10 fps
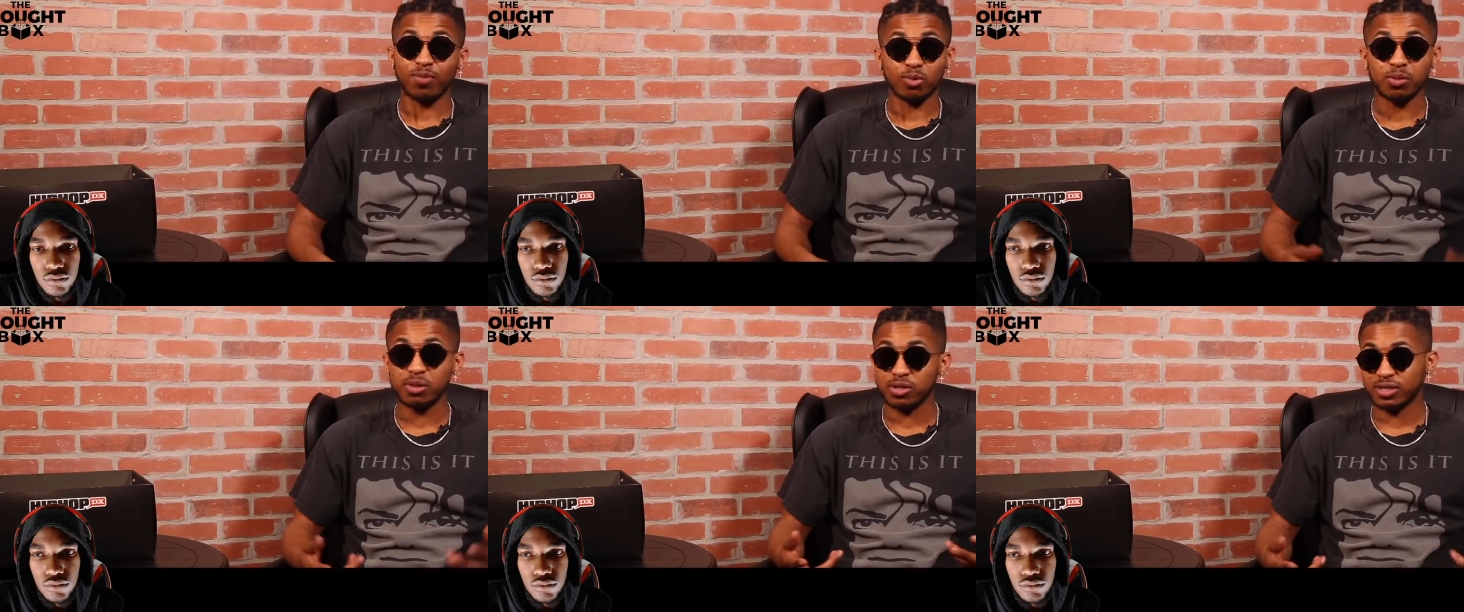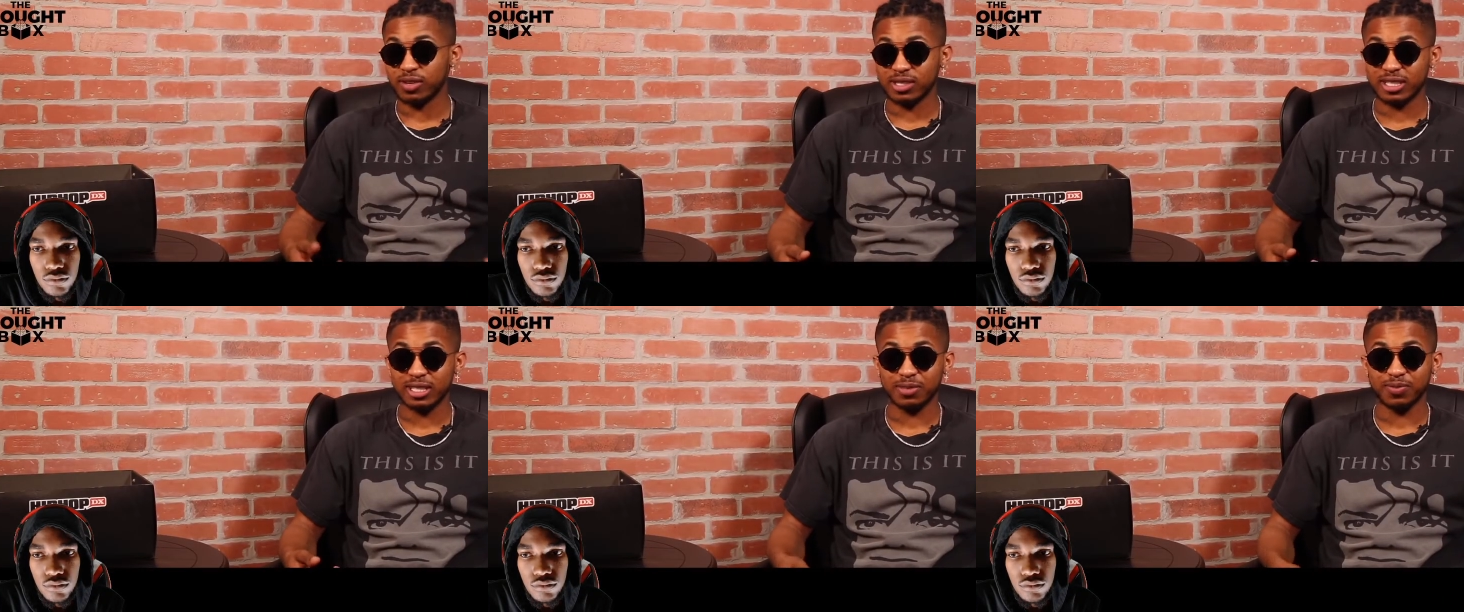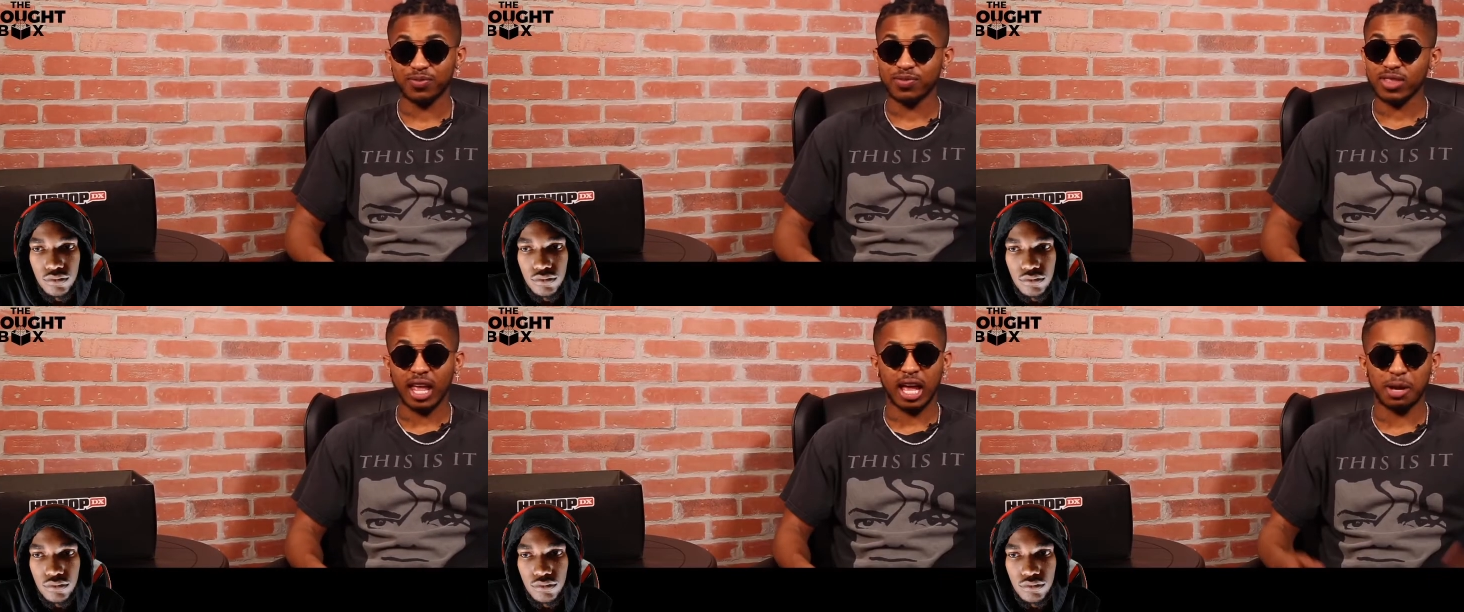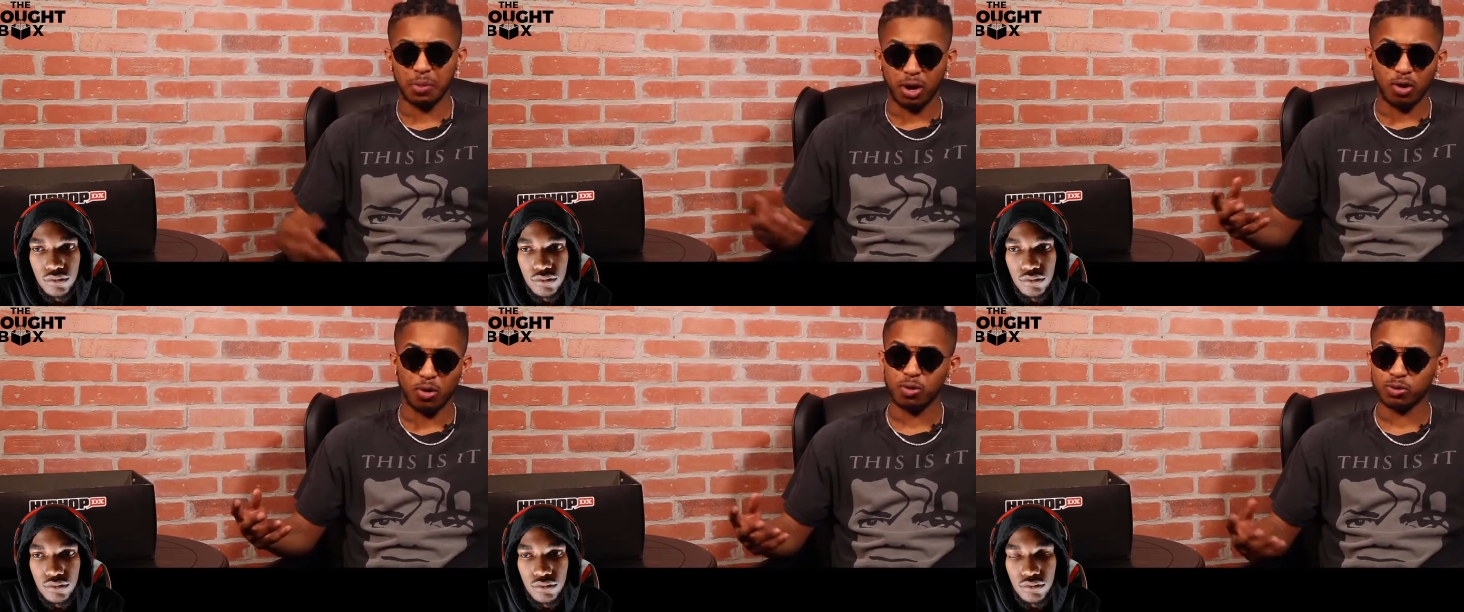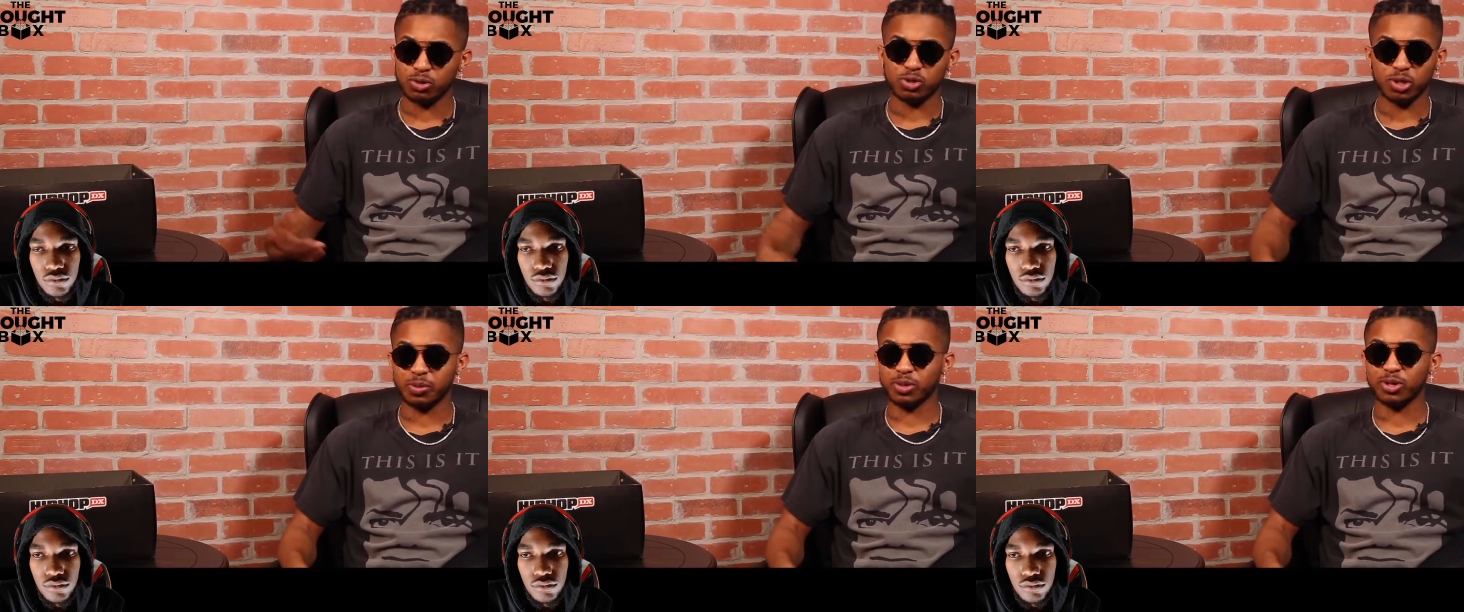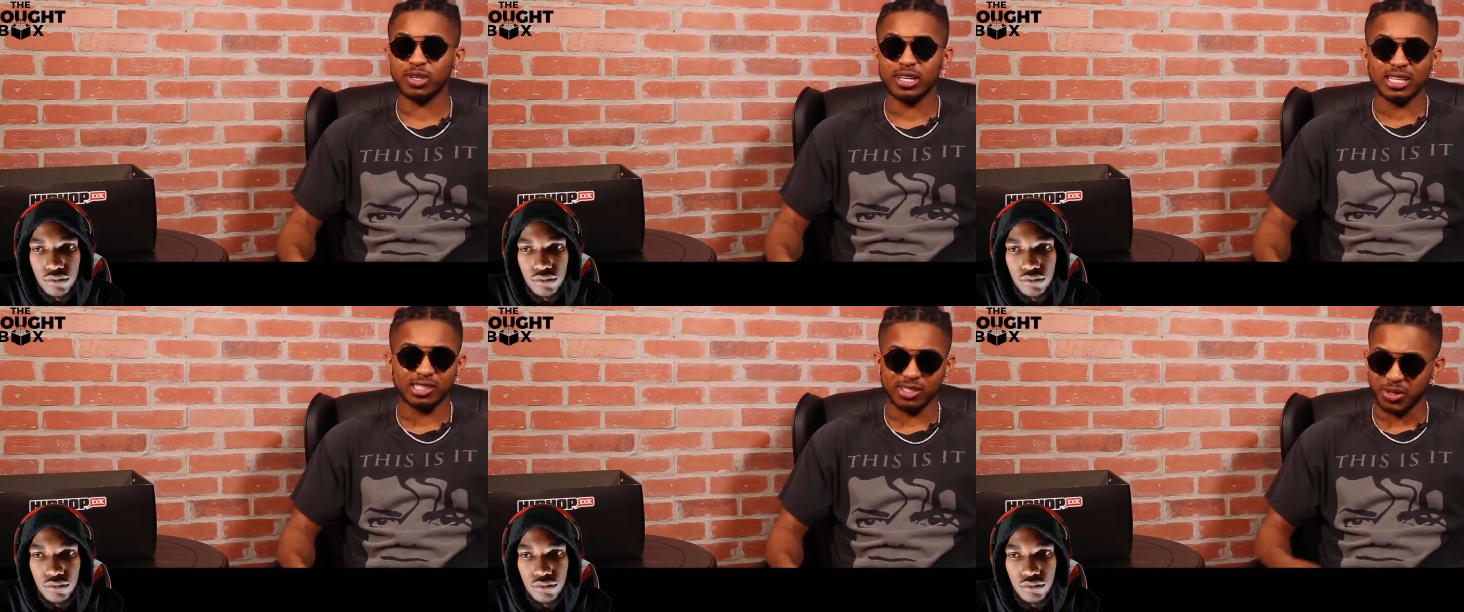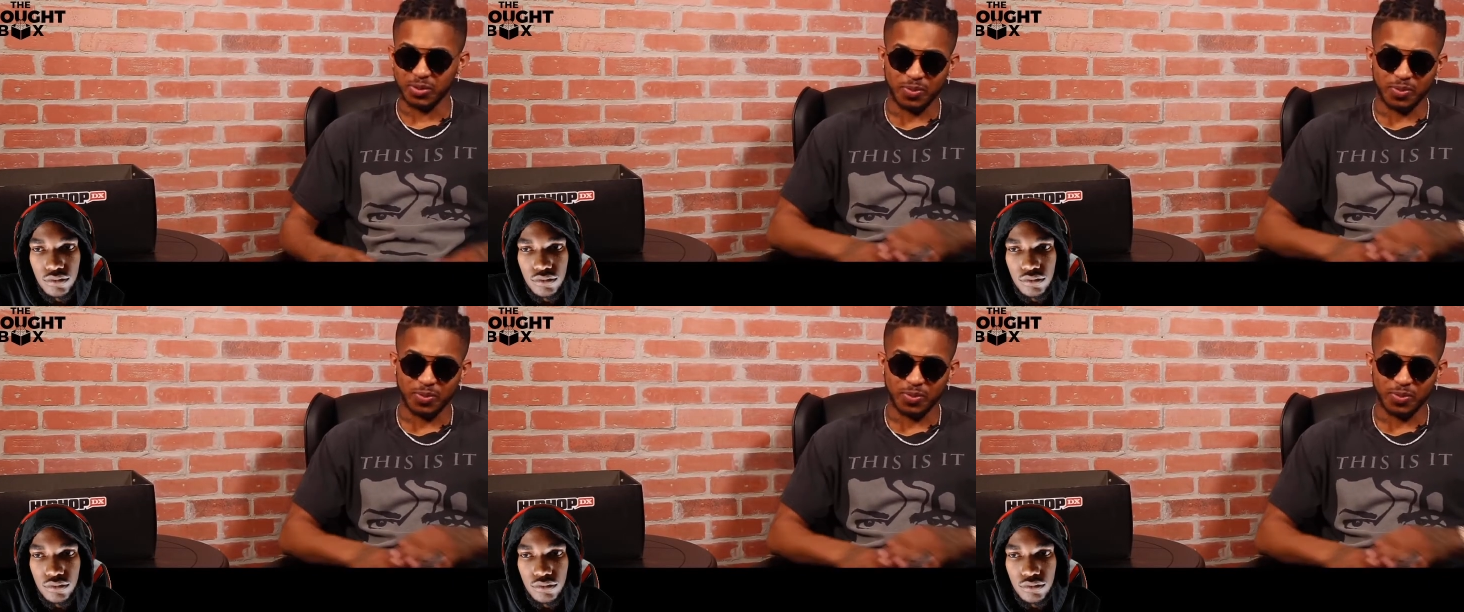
Speaker 1: We both 17. I got my own stripper. She